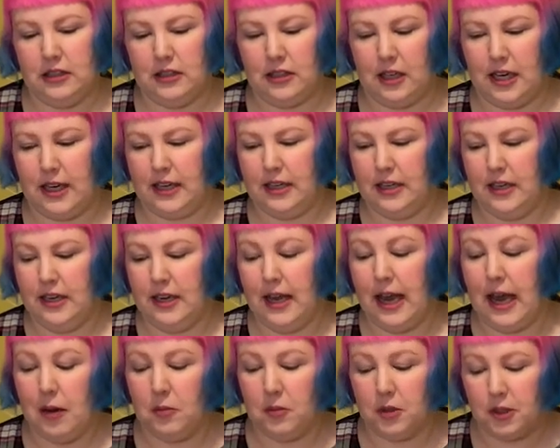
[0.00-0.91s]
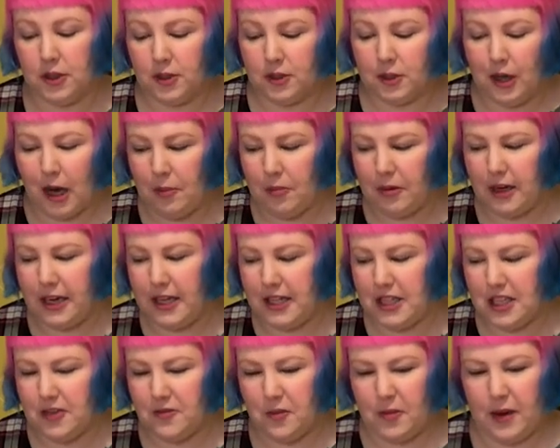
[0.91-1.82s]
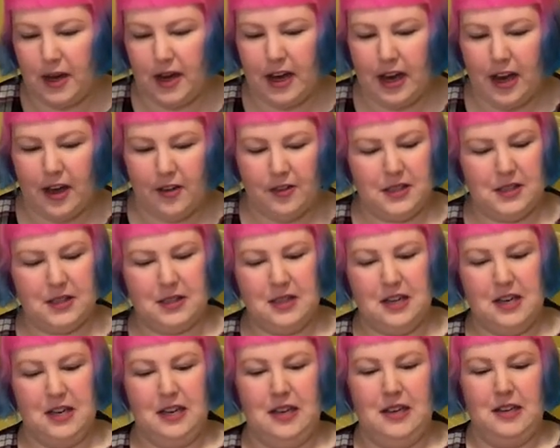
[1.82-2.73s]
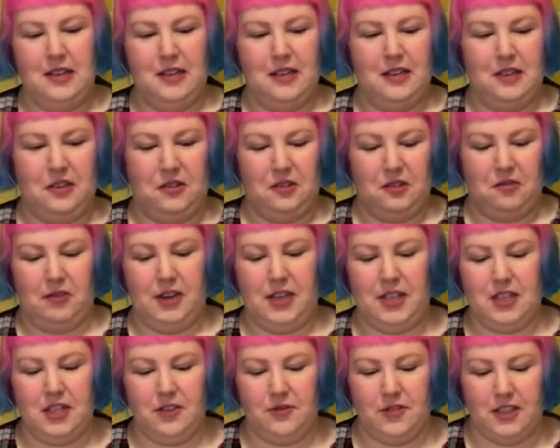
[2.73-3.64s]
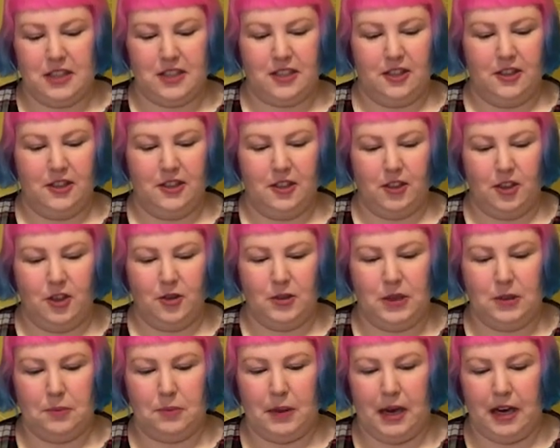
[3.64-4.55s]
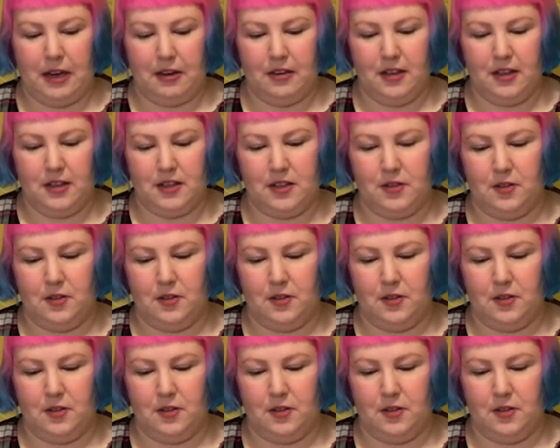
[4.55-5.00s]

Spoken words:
I am a little apprehensive about how the rest of it's going to go with the background.